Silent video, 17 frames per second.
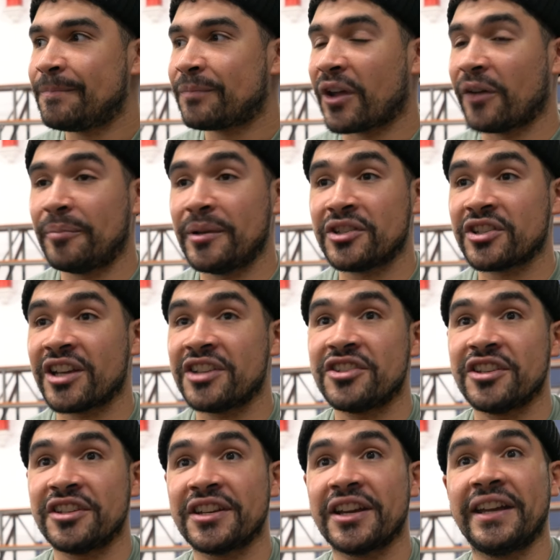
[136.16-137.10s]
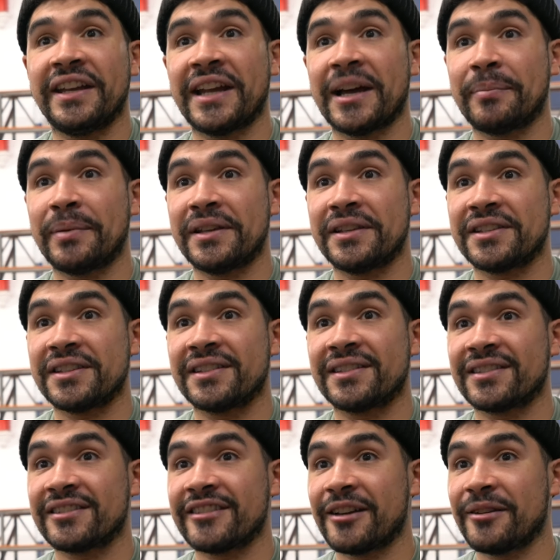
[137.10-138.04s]
I've been changing dirty nappies.
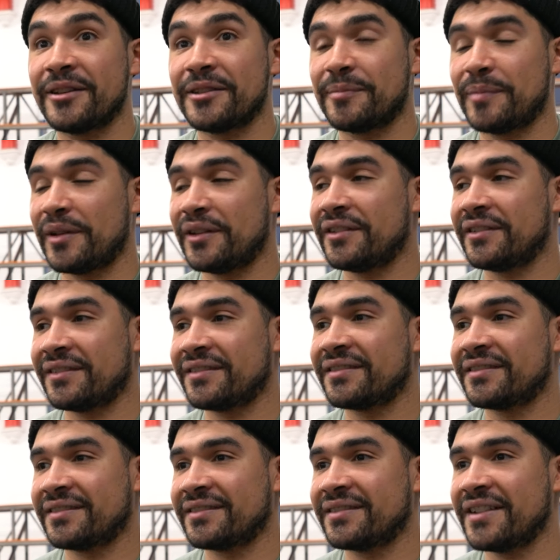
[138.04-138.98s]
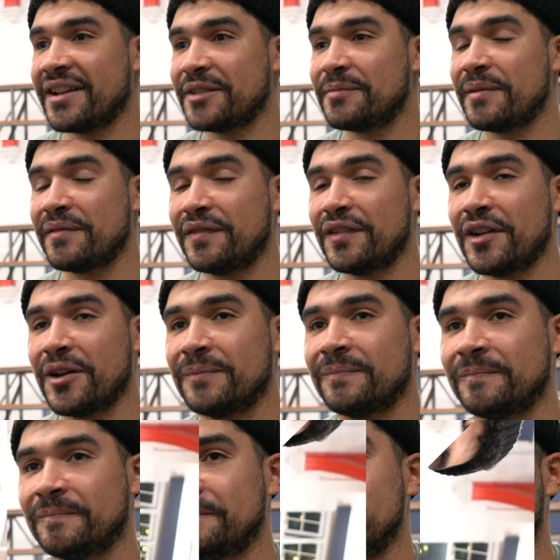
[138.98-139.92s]
So it's been full on.
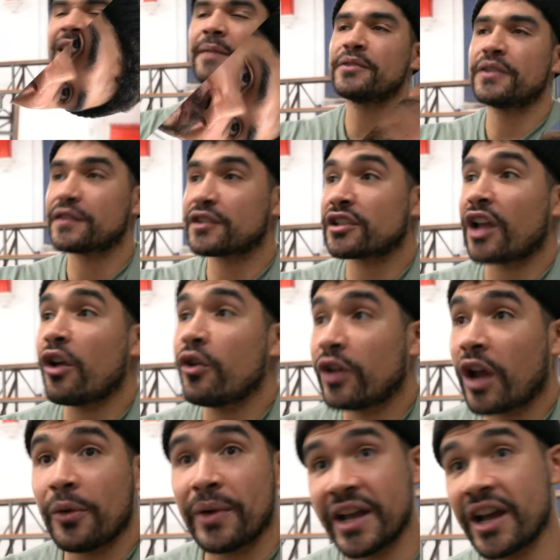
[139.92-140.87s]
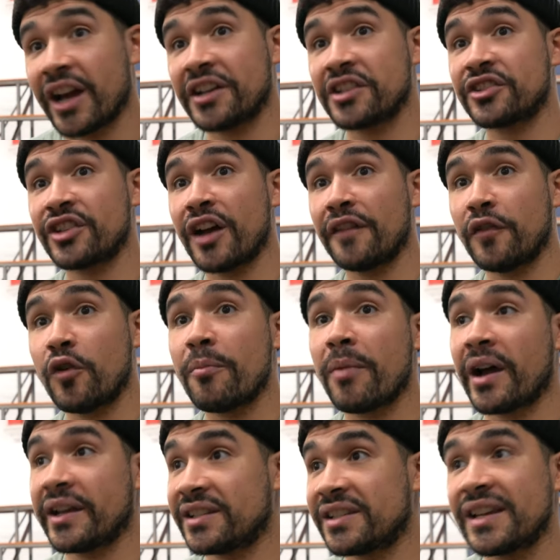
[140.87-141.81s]
But in terms of solo-y kind of stuff, all
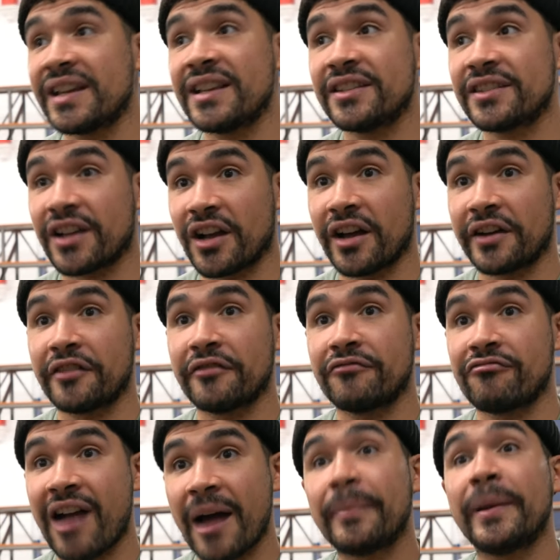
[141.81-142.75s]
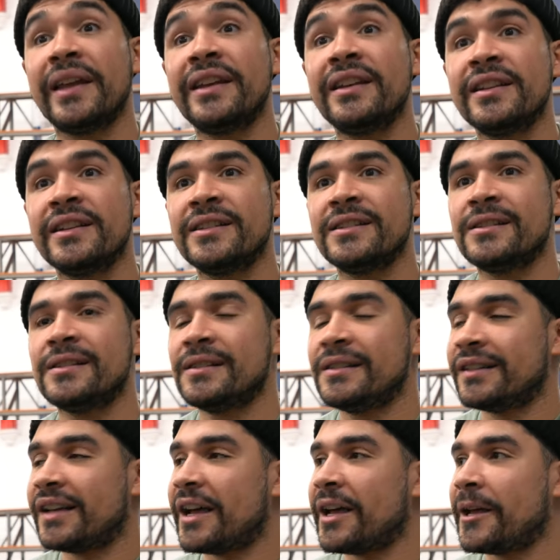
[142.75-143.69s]
my scenes are kind of rapping,
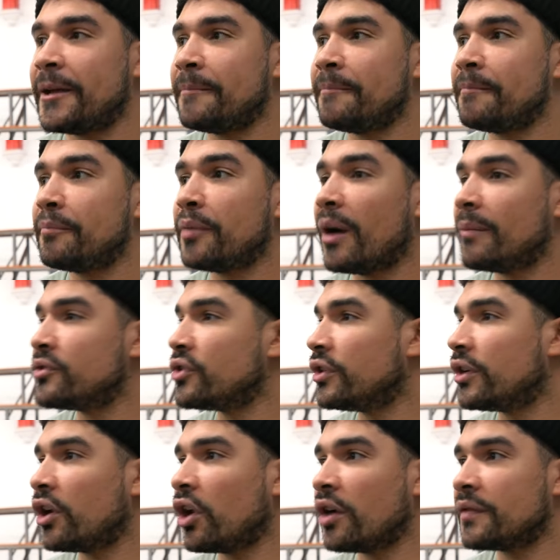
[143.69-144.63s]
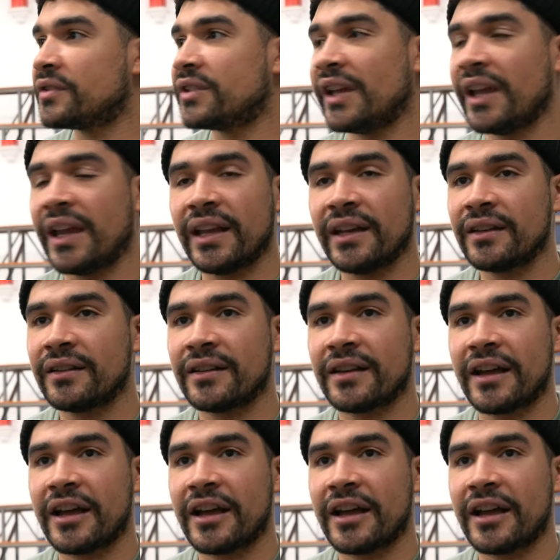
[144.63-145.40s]
but I'm doing a lot of singing.